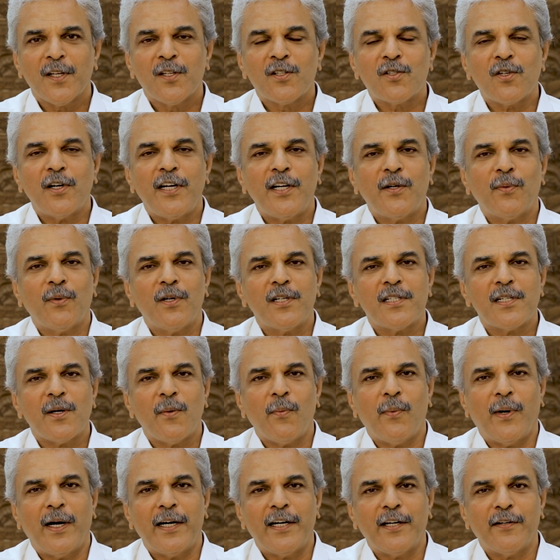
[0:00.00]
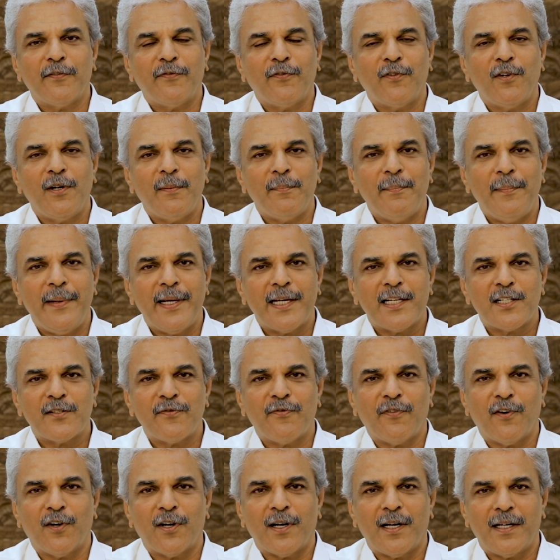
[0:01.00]
So it was a wonderful mix
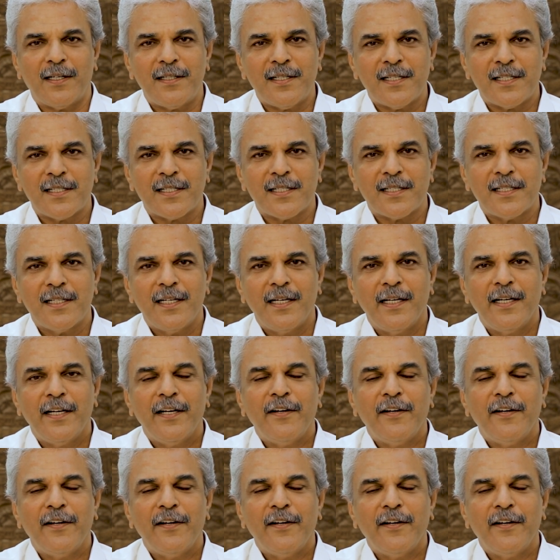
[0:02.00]
for us.